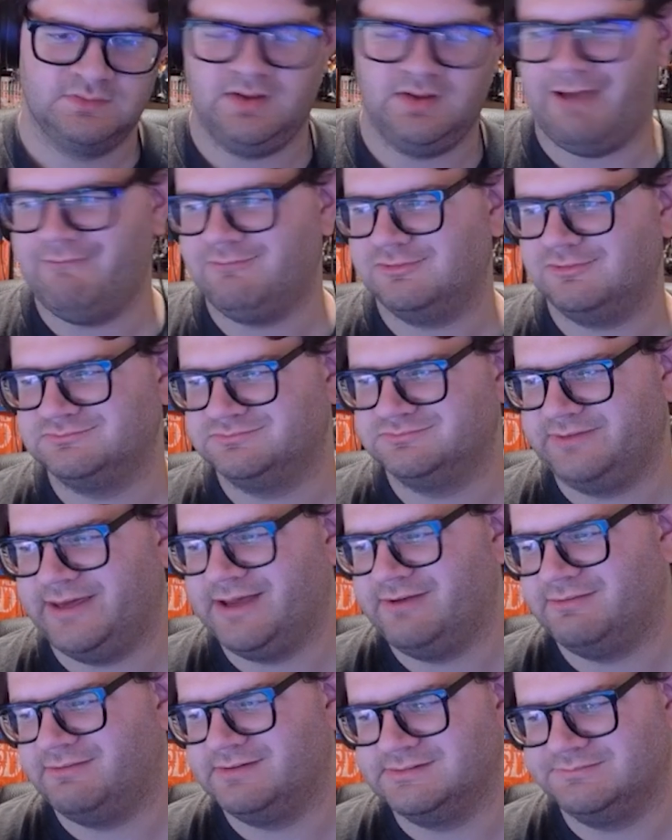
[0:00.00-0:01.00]
I won't
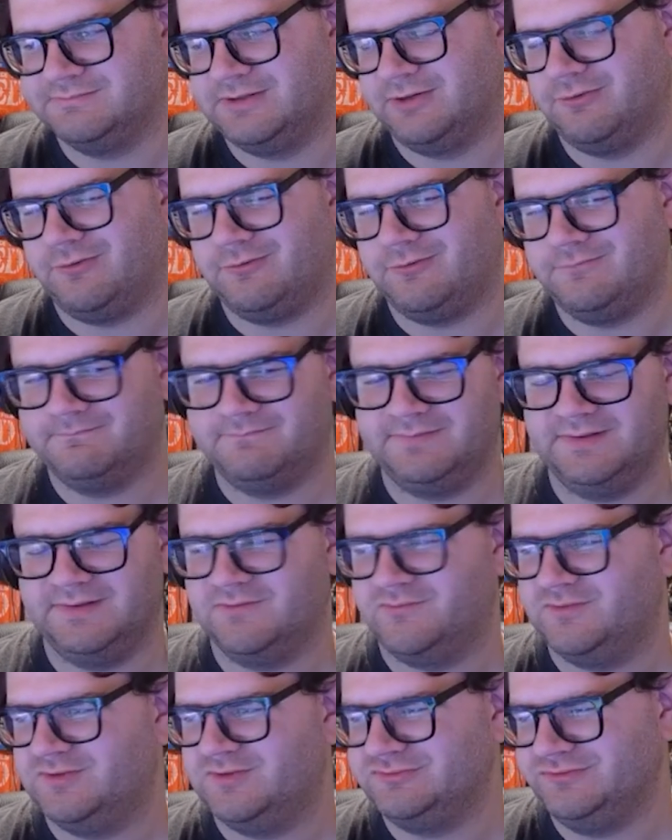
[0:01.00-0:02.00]
count it at all because
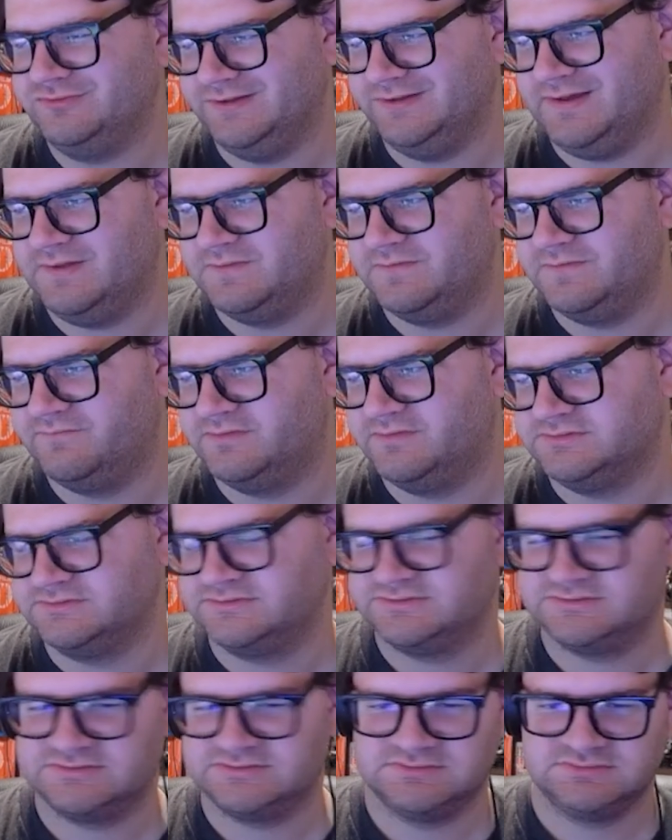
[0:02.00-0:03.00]
we don't really count the villains.